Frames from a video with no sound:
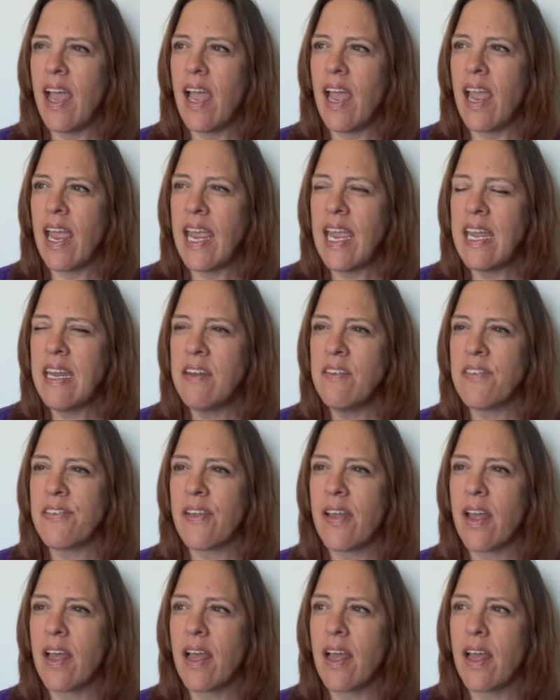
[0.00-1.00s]
And
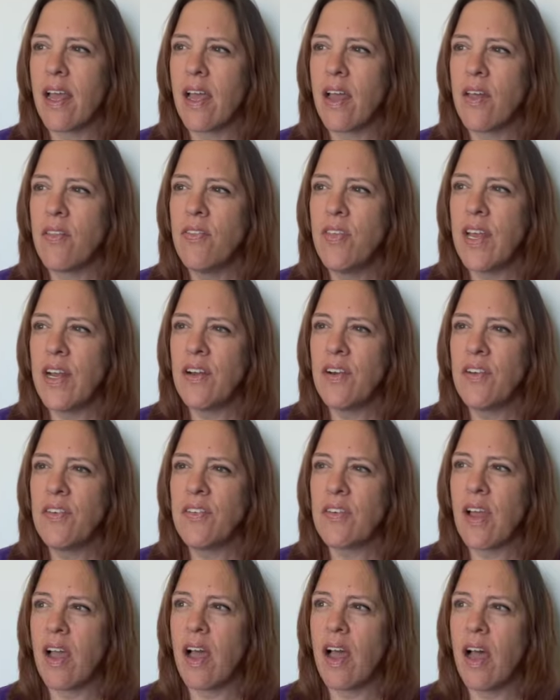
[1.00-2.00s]

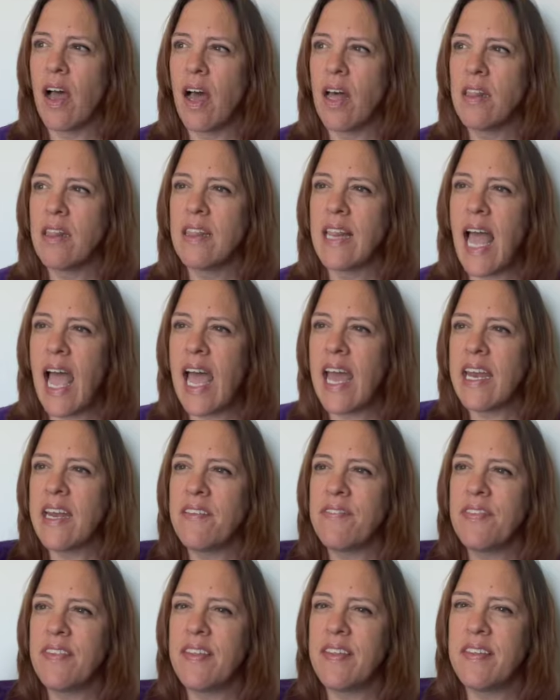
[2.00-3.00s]
there's a lot
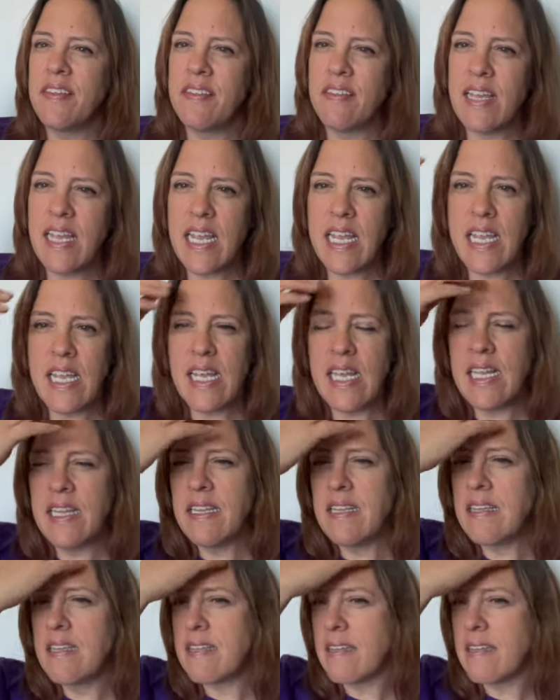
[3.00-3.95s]
of scenes